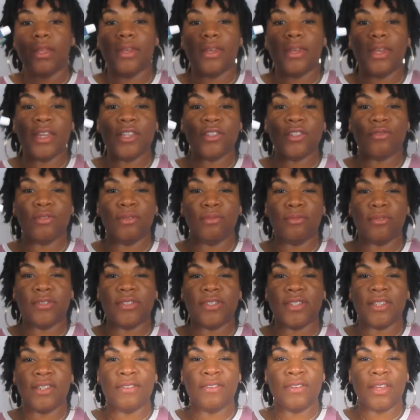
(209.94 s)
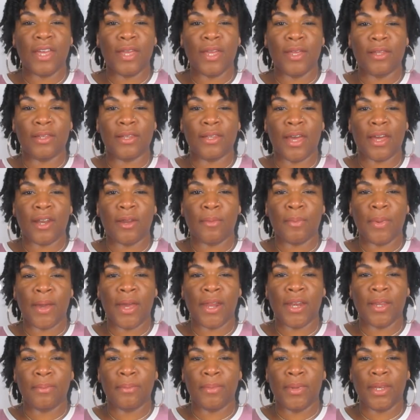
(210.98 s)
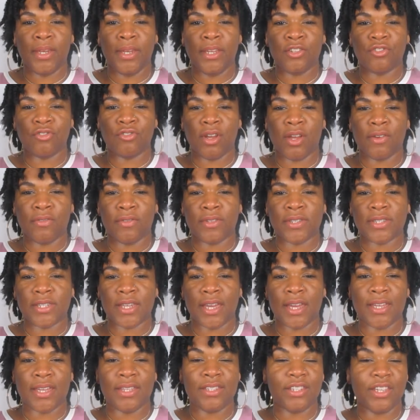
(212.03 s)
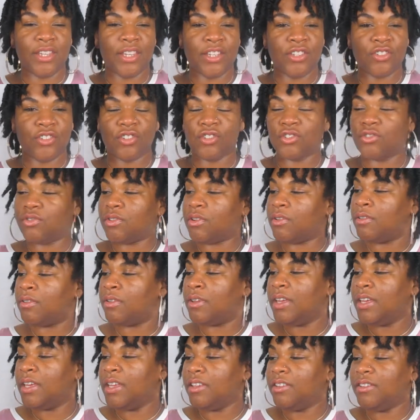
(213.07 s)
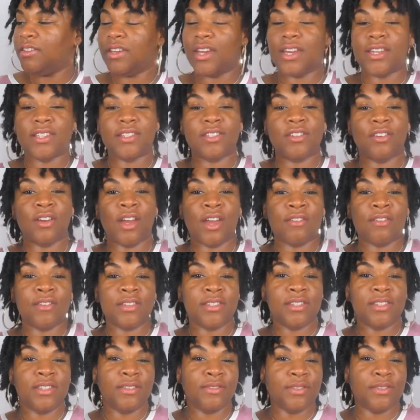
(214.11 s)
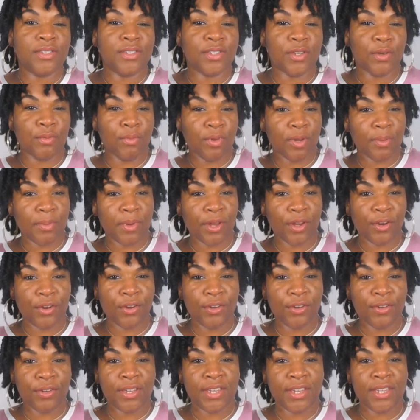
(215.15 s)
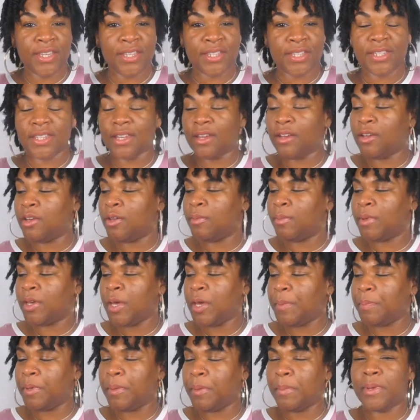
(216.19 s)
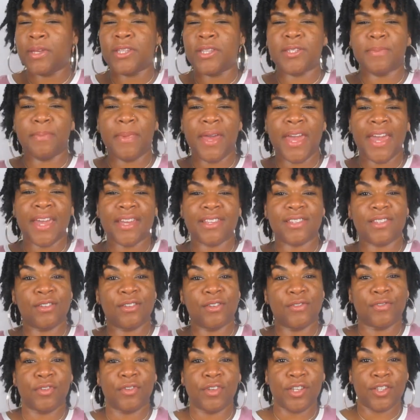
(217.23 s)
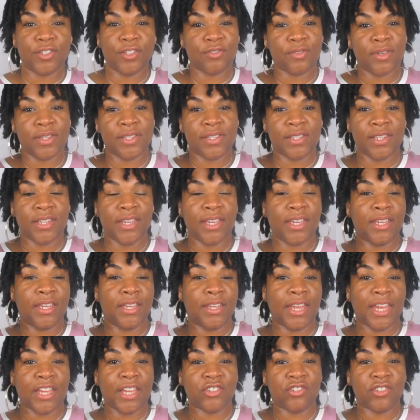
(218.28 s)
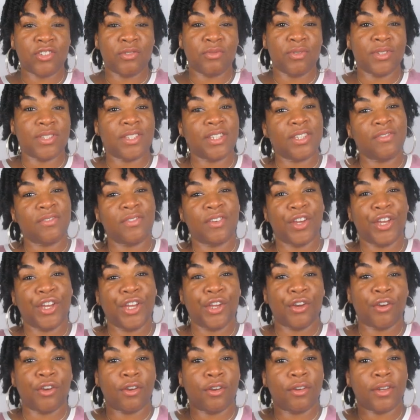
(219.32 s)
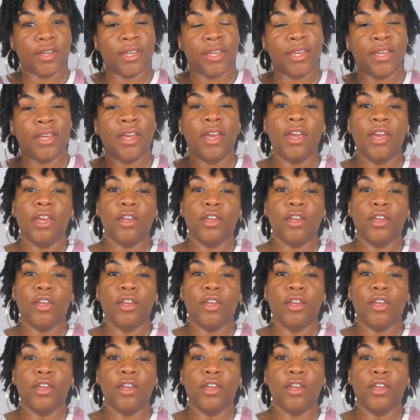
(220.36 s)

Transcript: Next, we received a Lottabody Mini Travel Size Edge Control. You guys know I received this in one of my curl kits um, a couple of months back, so if you're interested in actually receiving a curl kit,